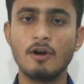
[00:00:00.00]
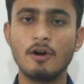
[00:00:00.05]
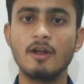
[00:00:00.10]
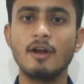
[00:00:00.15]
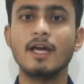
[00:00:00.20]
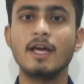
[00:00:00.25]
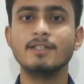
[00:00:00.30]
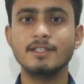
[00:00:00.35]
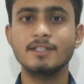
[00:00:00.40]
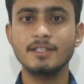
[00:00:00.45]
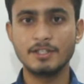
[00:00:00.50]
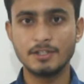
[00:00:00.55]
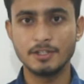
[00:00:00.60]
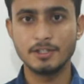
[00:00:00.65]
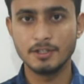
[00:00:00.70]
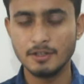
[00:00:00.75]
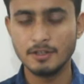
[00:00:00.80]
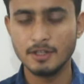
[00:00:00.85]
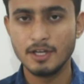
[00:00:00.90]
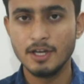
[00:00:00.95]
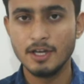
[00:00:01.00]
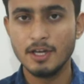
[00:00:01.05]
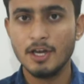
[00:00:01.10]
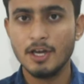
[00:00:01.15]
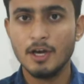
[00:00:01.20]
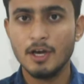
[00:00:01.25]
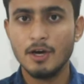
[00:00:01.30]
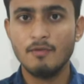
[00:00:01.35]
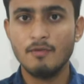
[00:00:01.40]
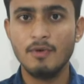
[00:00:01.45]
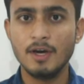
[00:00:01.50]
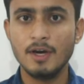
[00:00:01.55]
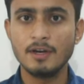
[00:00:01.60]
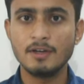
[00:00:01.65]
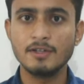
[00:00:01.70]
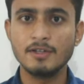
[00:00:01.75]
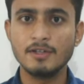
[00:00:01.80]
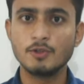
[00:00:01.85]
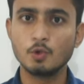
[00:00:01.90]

organization where the